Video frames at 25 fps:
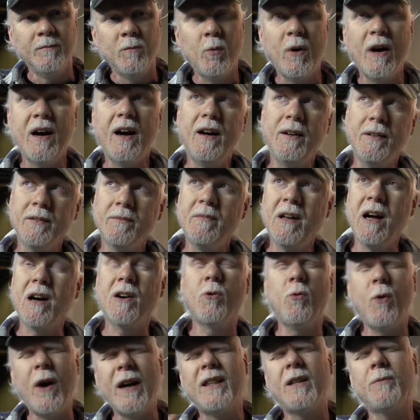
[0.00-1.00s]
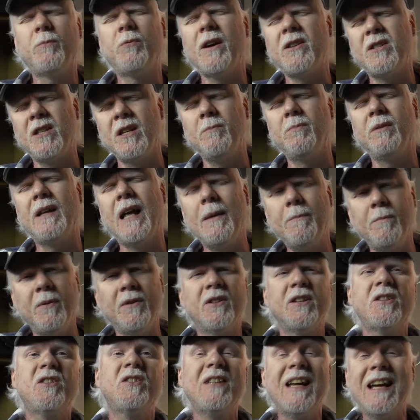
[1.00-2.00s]
Well, not quite the pressing plant,
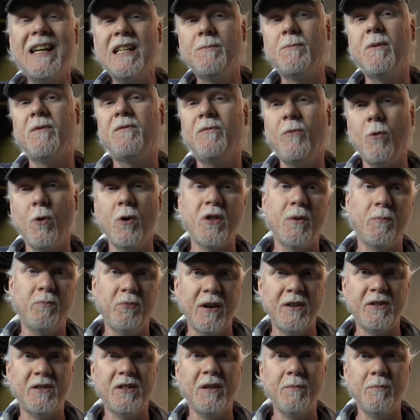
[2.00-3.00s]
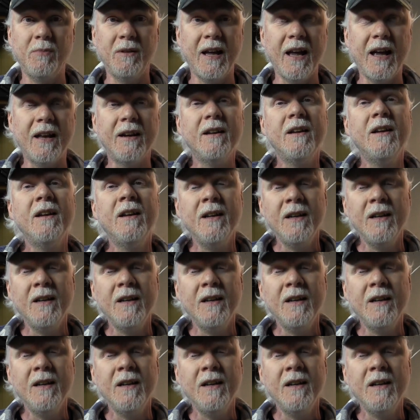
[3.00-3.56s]
but the stage before the pressing plant.